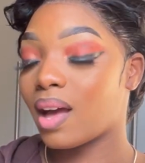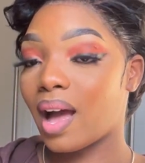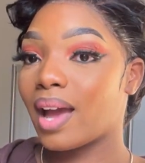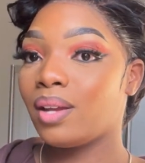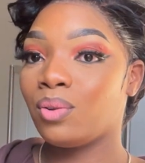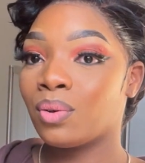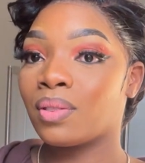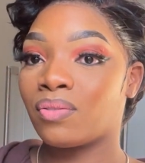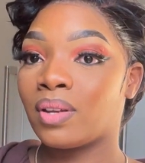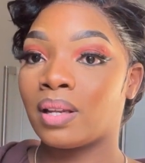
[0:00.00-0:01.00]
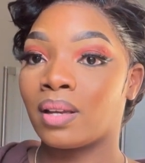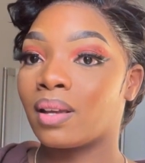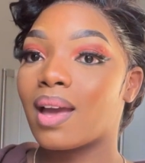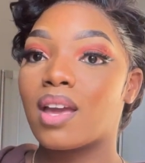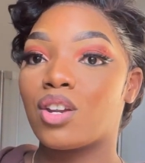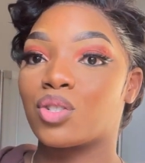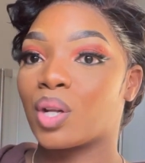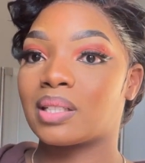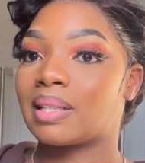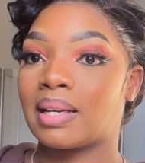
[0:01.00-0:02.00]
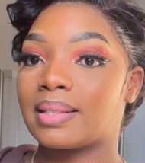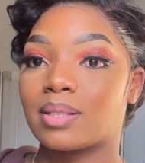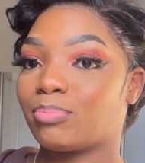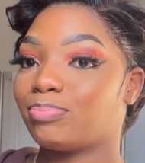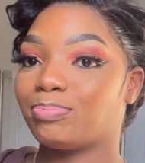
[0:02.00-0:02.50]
I know the feeling. It is not nice.